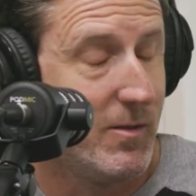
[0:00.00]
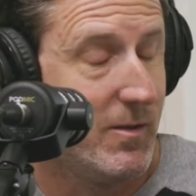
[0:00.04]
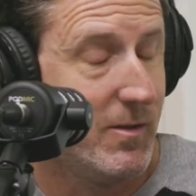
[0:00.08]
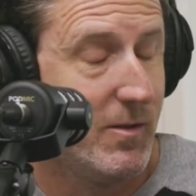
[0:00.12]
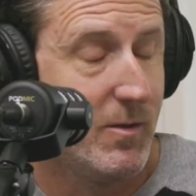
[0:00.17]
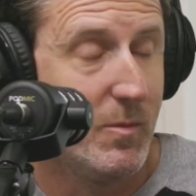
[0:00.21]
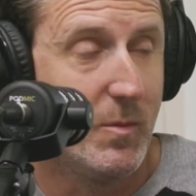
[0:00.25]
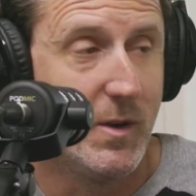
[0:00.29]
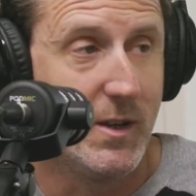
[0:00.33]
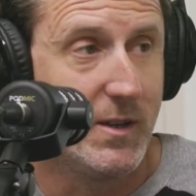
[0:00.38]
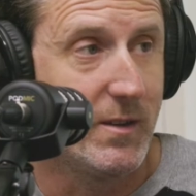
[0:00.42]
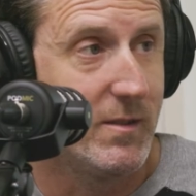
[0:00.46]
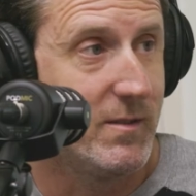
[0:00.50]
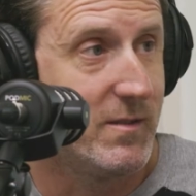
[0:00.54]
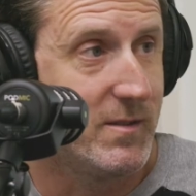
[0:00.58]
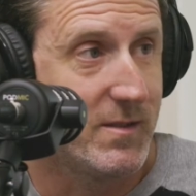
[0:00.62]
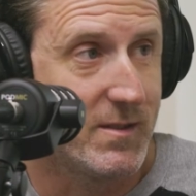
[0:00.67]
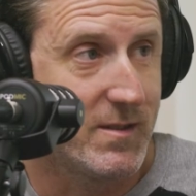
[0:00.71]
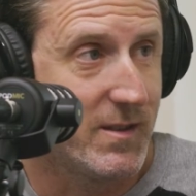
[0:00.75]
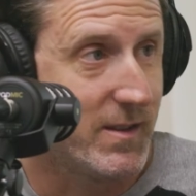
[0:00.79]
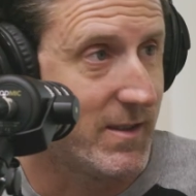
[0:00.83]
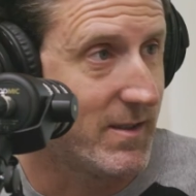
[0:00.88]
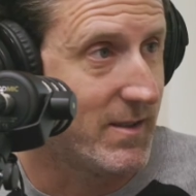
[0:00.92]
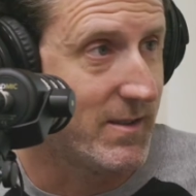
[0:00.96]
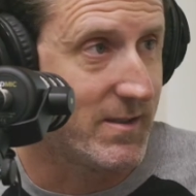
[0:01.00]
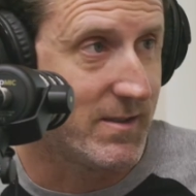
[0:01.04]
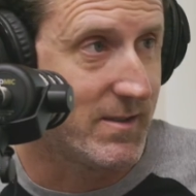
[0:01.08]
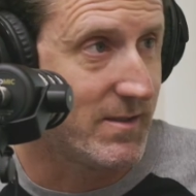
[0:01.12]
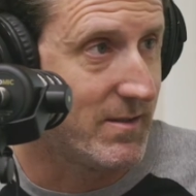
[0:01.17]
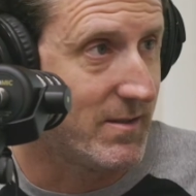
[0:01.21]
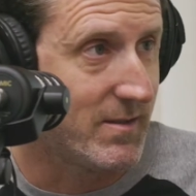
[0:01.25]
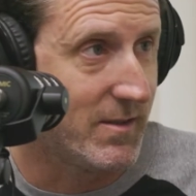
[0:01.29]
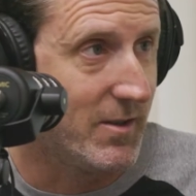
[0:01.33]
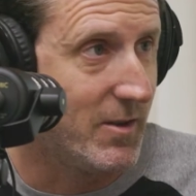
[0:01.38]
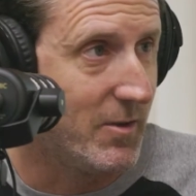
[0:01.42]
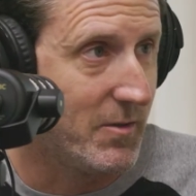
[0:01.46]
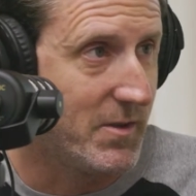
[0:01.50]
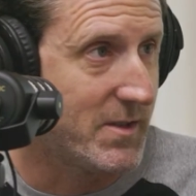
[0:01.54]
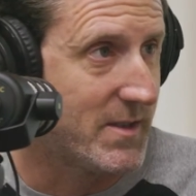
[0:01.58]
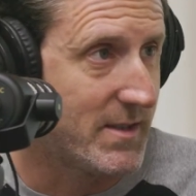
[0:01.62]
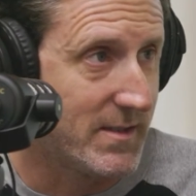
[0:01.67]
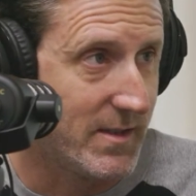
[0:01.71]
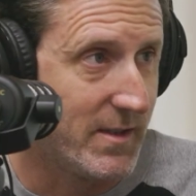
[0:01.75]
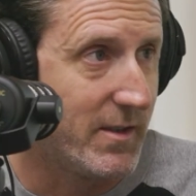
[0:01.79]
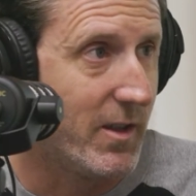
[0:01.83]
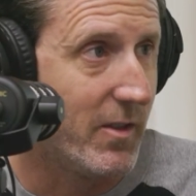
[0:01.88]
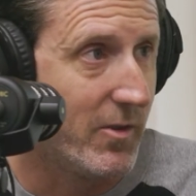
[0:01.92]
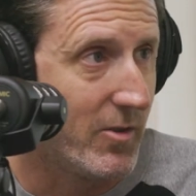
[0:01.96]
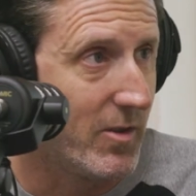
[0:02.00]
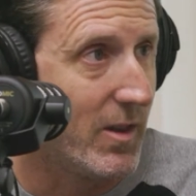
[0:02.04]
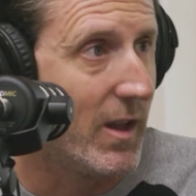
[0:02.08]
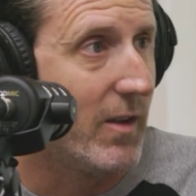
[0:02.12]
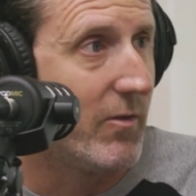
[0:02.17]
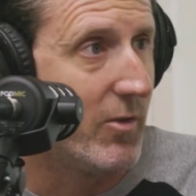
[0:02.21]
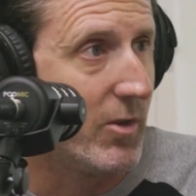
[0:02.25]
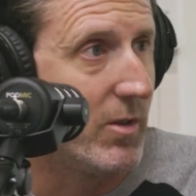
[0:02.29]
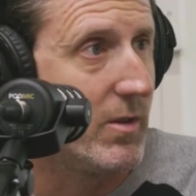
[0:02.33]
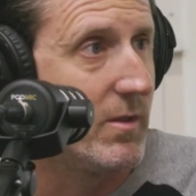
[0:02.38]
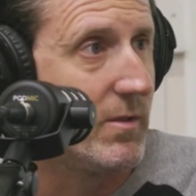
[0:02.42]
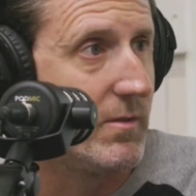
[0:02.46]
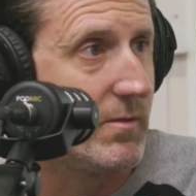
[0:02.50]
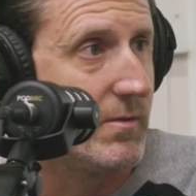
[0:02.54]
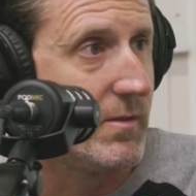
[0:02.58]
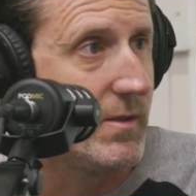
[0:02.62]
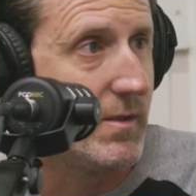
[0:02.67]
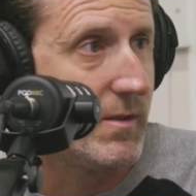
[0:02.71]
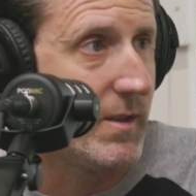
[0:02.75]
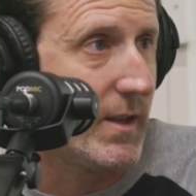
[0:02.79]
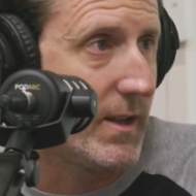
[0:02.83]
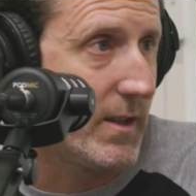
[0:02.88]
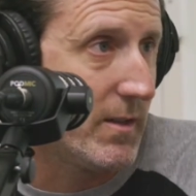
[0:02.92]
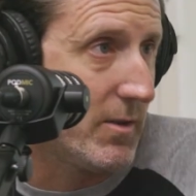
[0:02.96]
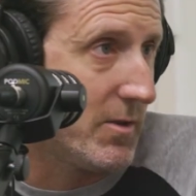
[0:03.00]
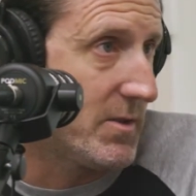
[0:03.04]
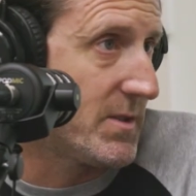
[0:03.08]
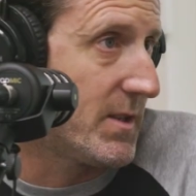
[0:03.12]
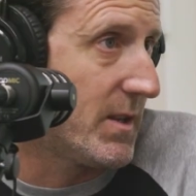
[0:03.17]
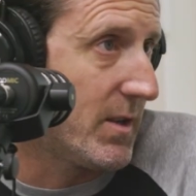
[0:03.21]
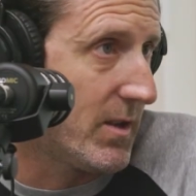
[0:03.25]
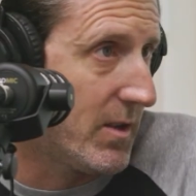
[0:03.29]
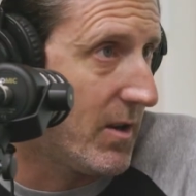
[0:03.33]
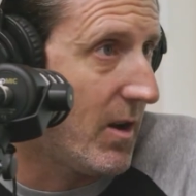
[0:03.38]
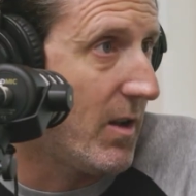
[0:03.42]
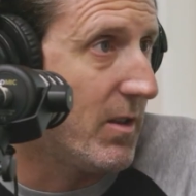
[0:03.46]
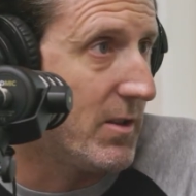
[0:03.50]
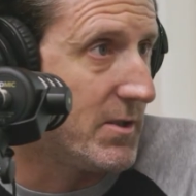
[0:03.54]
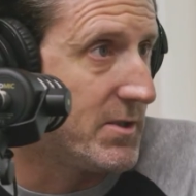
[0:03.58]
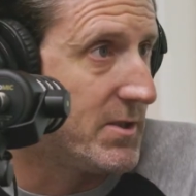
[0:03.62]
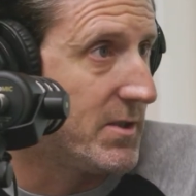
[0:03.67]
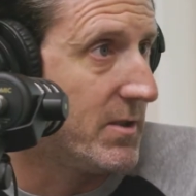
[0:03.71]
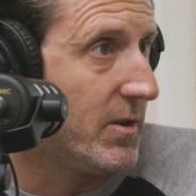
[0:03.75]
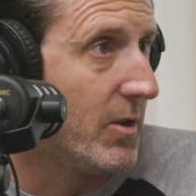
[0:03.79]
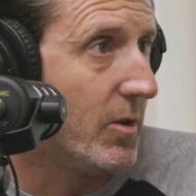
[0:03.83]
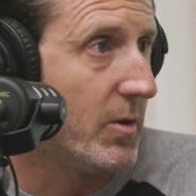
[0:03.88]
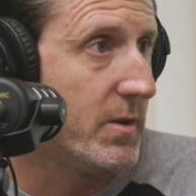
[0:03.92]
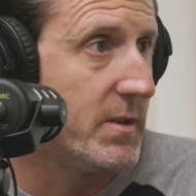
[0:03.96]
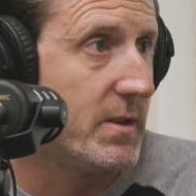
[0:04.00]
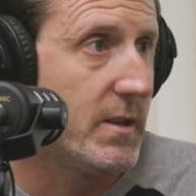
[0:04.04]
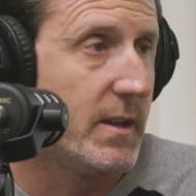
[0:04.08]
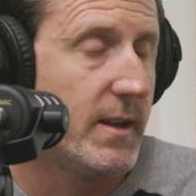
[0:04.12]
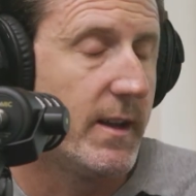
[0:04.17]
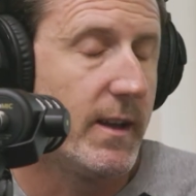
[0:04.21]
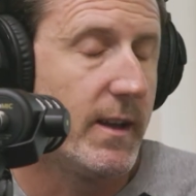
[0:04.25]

oh my goodness, like this is, you know, this is another level of, like it looks like a college, you know. And